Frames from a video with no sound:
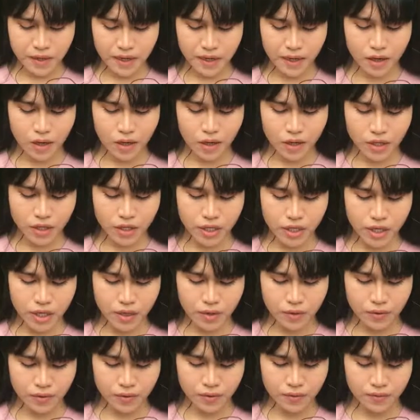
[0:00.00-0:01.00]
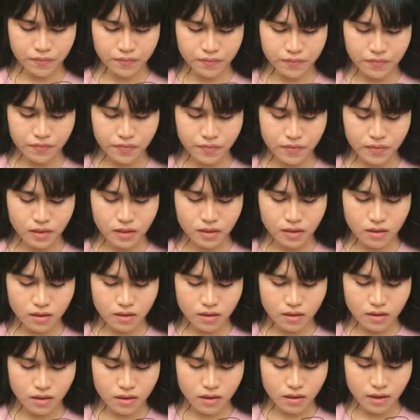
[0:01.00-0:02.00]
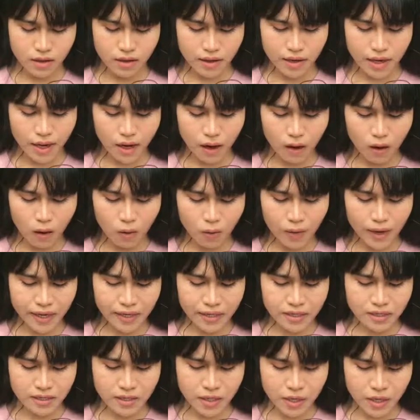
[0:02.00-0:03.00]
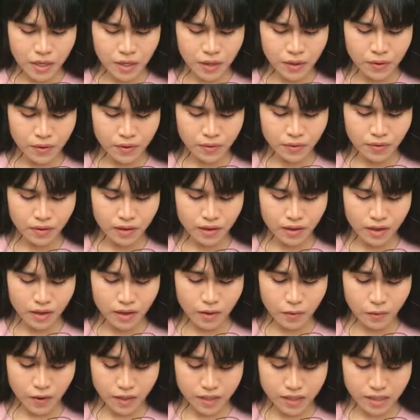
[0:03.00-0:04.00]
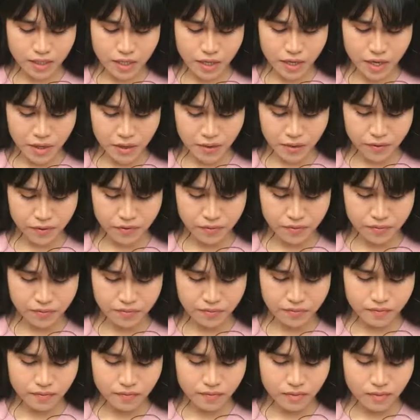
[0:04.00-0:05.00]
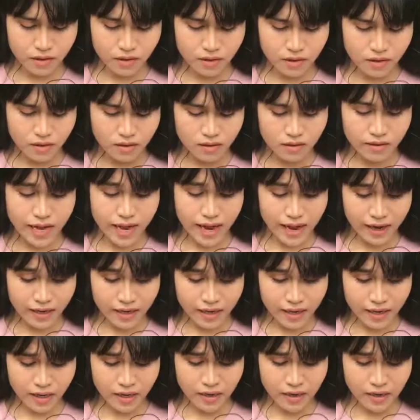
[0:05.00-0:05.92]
on you. They always knew it was you. Daddy,